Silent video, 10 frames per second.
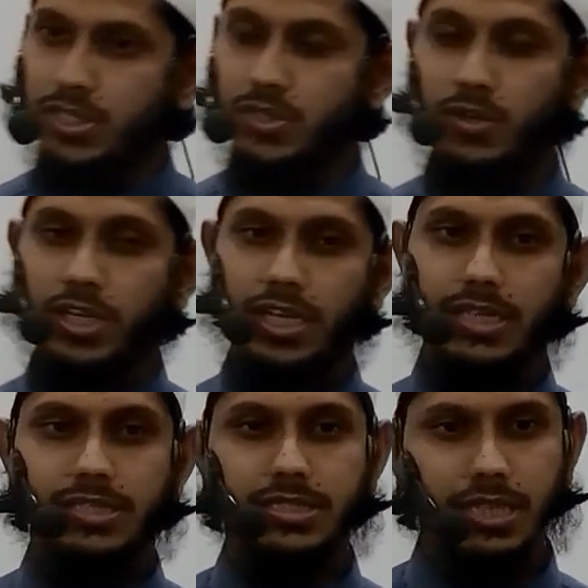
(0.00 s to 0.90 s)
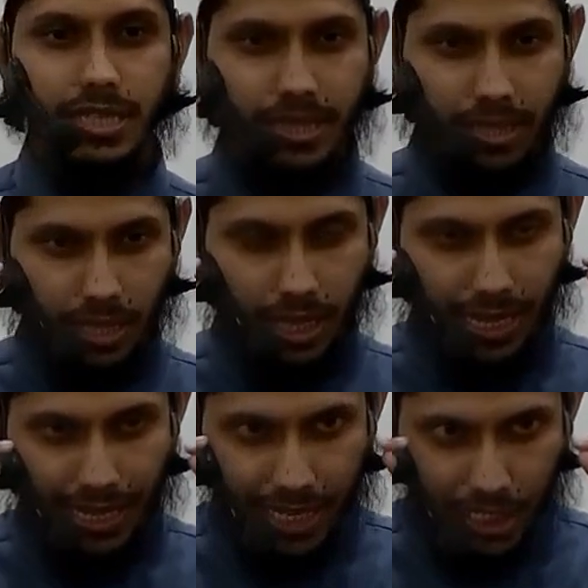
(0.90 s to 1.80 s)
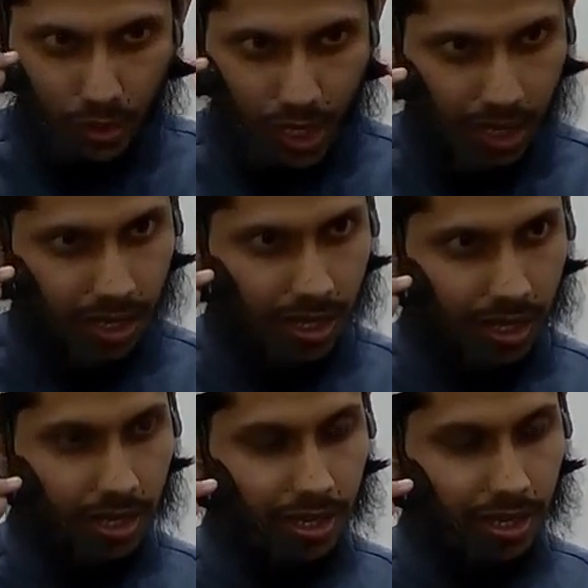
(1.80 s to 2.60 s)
story is Al-Aynu Haqq.